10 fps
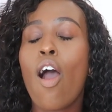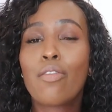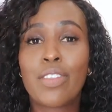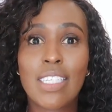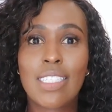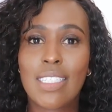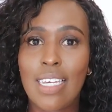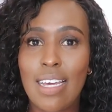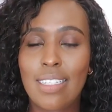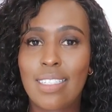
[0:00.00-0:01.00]
of these
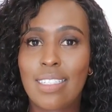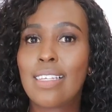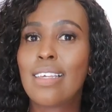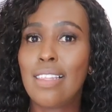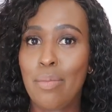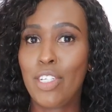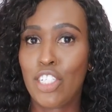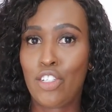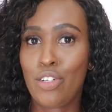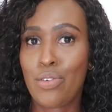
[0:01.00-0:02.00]
skirts. Let me
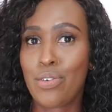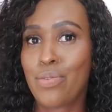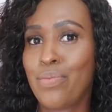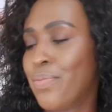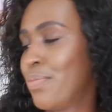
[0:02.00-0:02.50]
just show you.